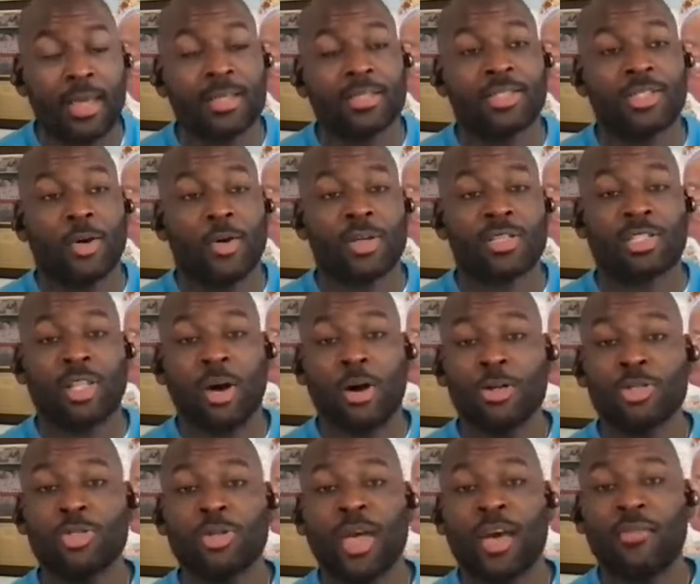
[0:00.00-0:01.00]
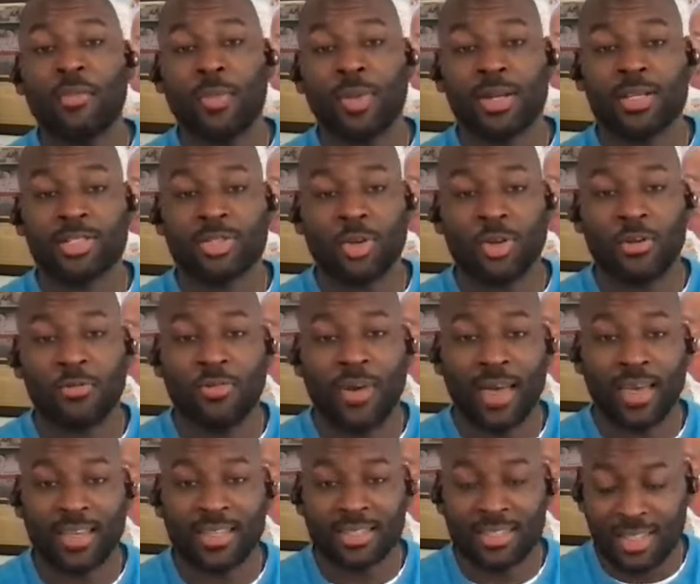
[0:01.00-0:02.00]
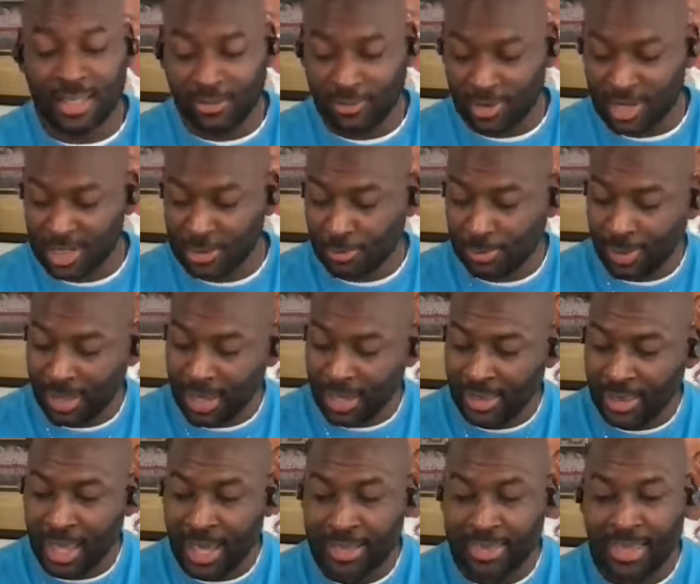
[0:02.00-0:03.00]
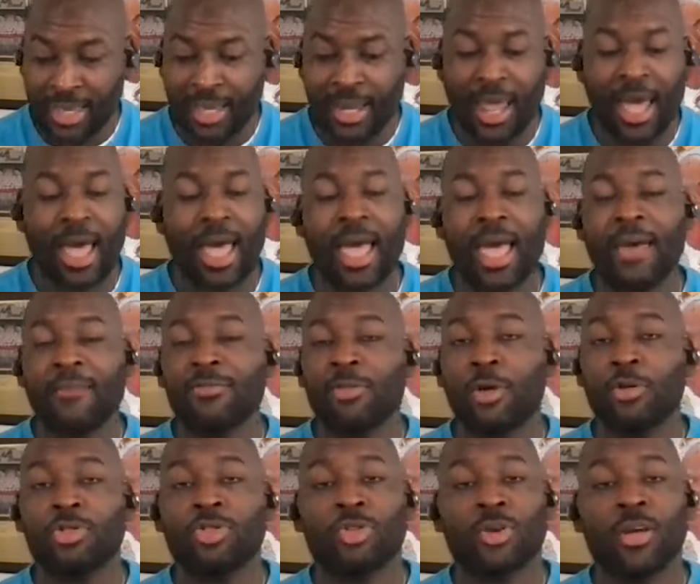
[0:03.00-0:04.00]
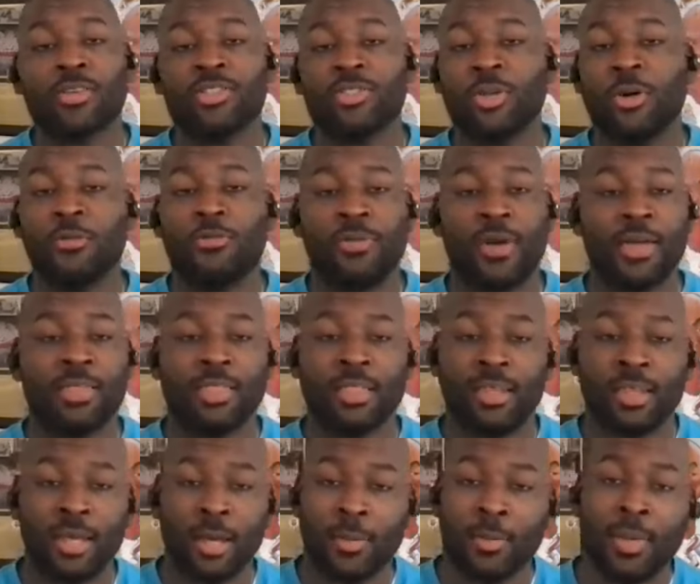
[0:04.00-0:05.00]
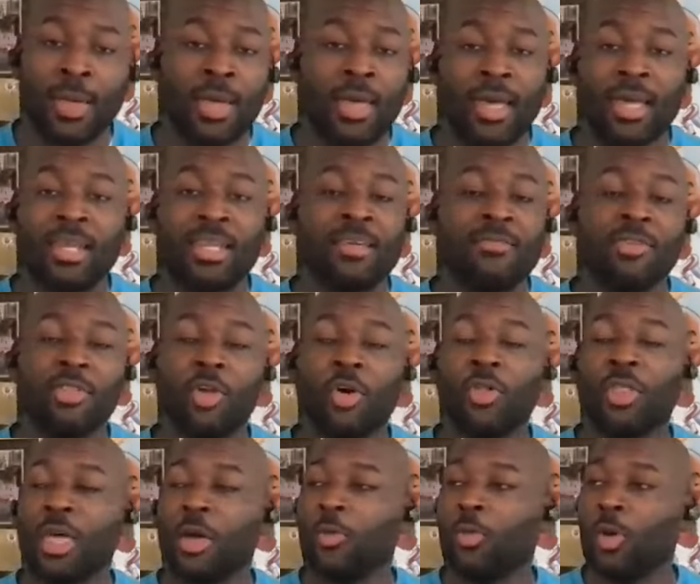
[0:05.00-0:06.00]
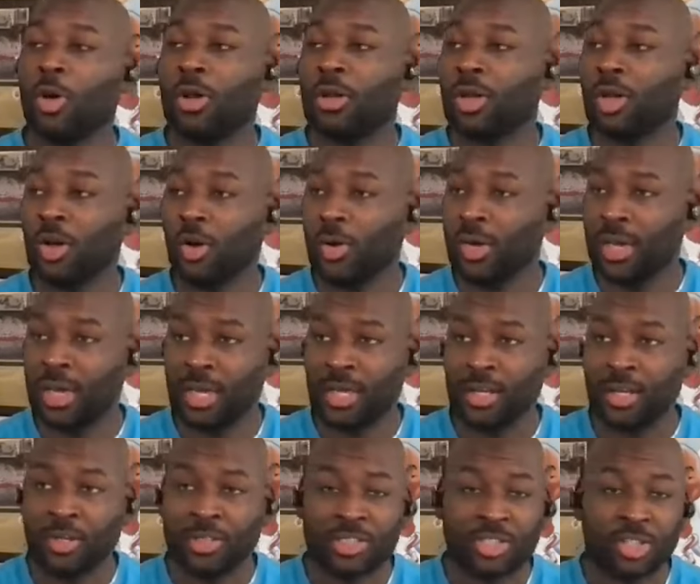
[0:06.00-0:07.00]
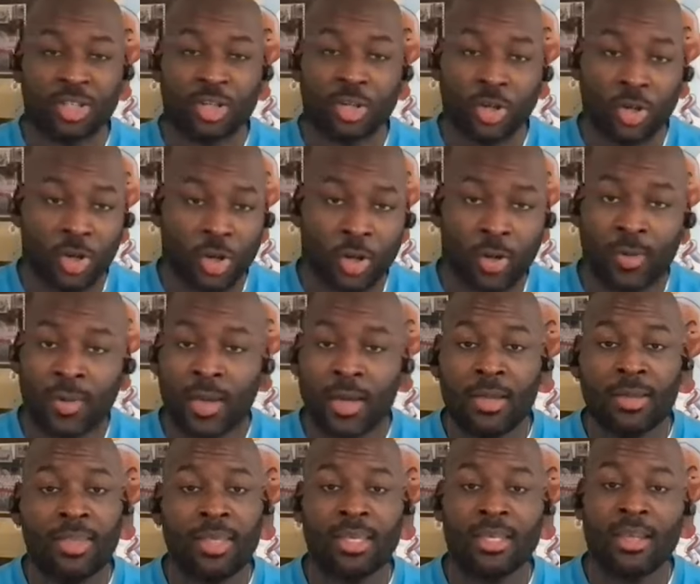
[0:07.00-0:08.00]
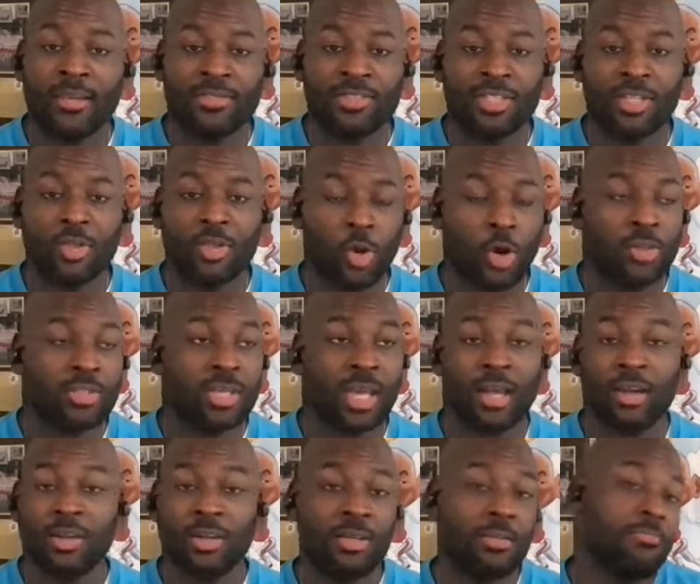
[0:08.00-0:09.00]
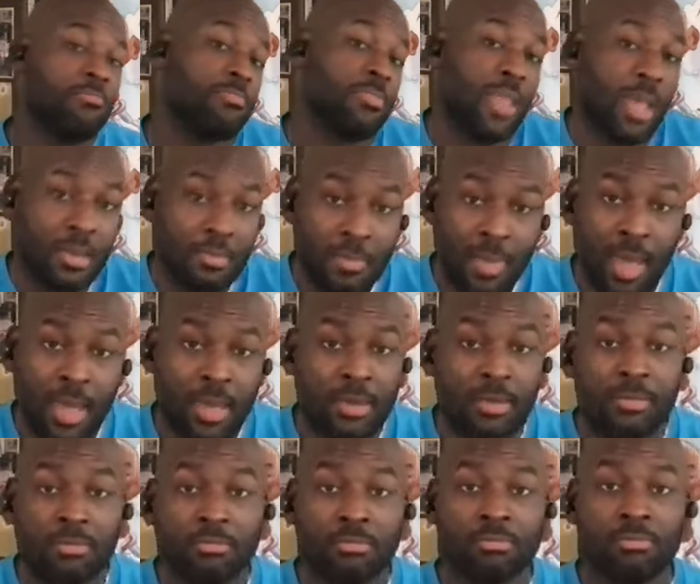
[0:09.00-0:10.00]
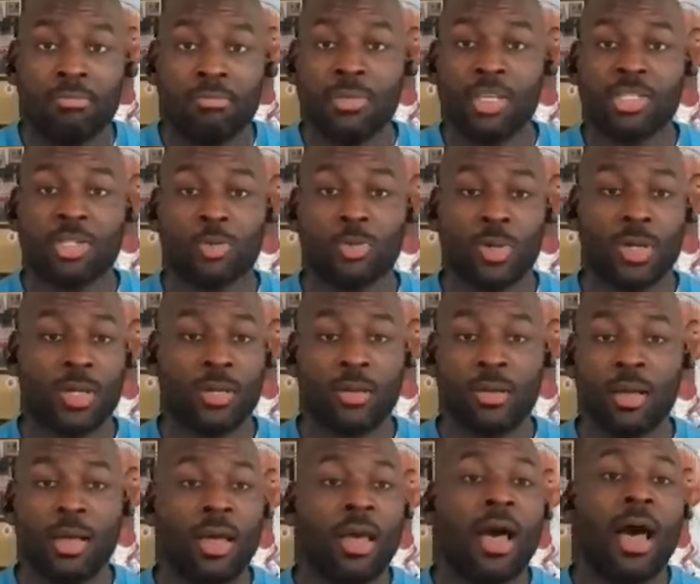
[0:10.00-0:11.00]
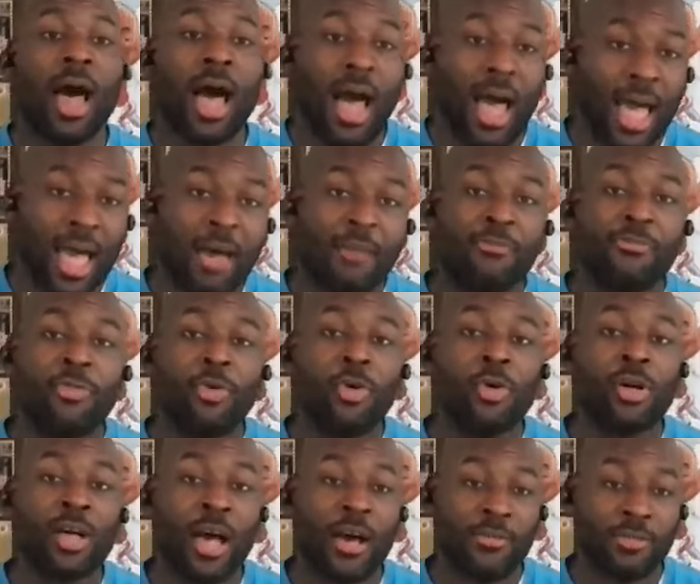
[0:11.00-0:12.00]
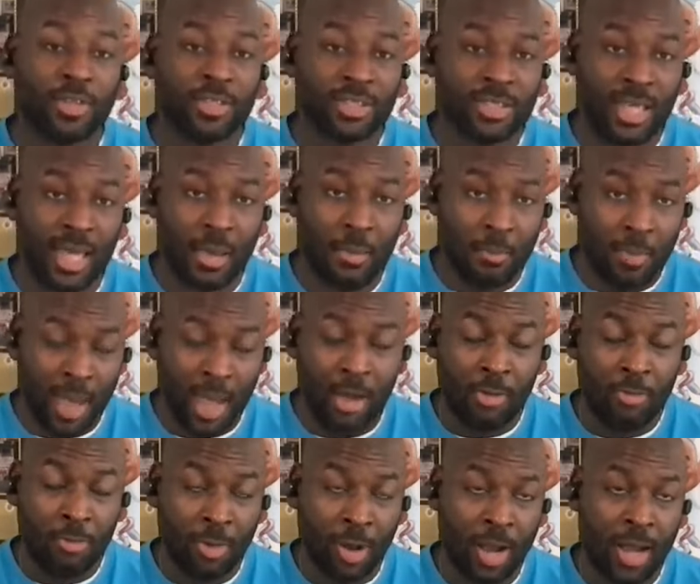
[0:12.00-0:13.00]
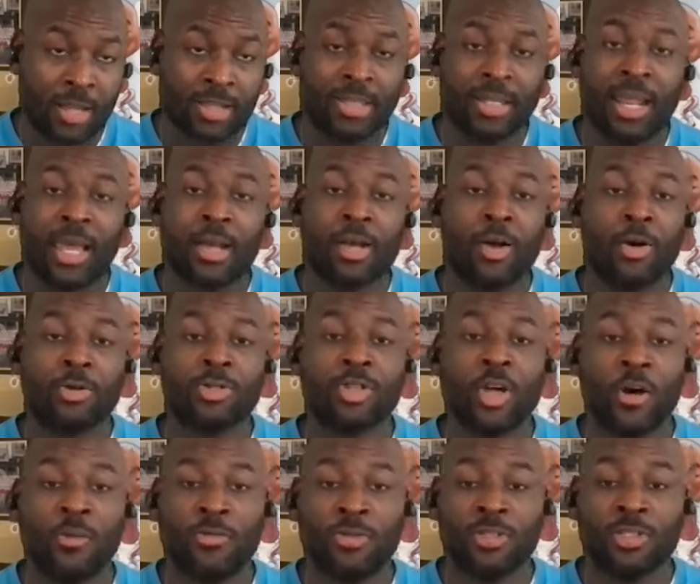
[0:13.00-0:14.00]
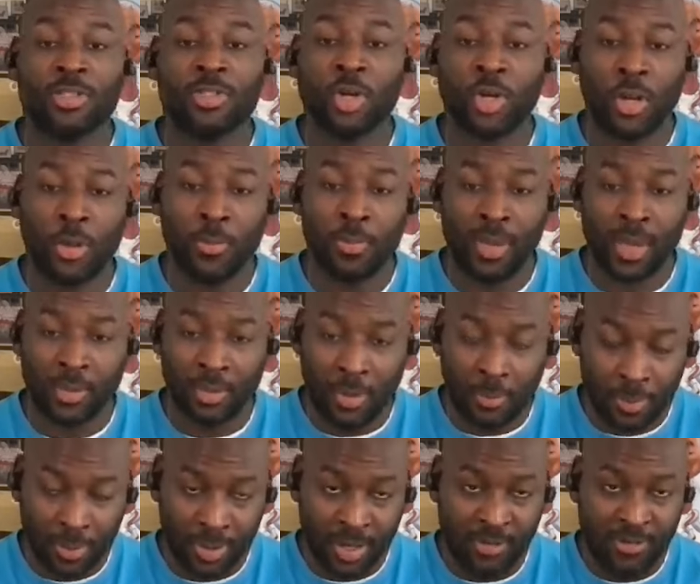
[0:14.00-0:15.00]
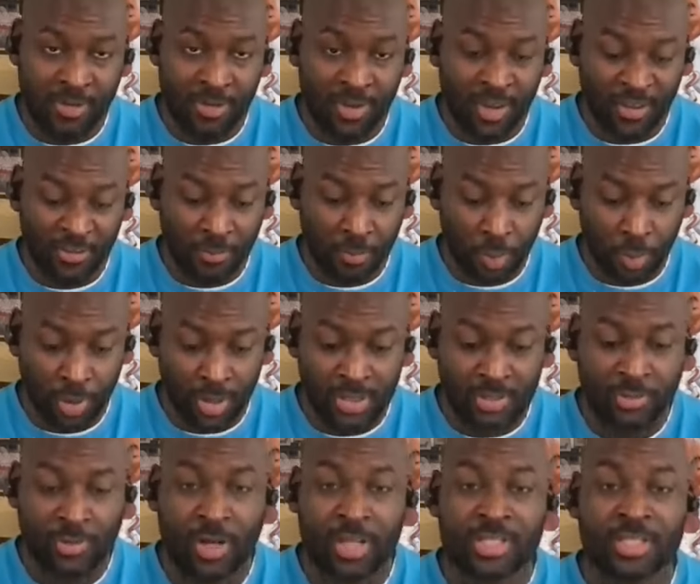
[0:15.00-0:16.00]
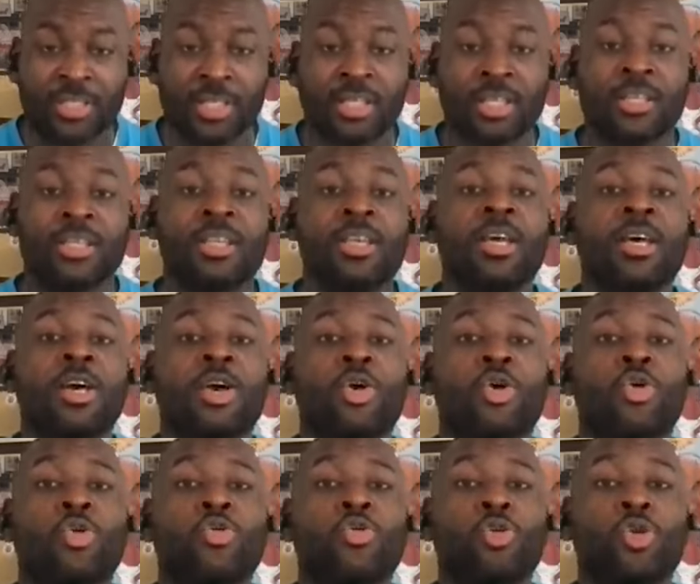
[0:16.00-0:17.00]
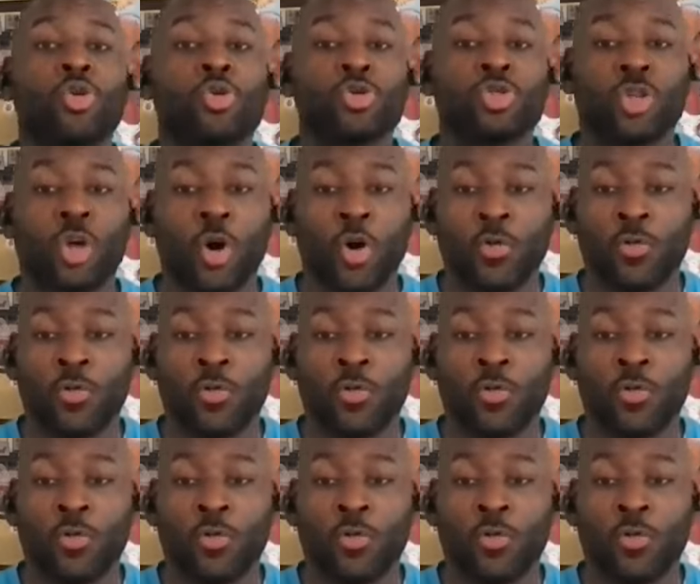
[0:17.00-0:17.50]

And so, as long as you have a Minnesota Vikings defense playing like that, I have no trust, no faith in them. And even though they want to go ahead and secure the NFC North title, and they may this week, I have full confidence that Matt Ryan and that Colts offense is going to be able to put up enough points for us to cruise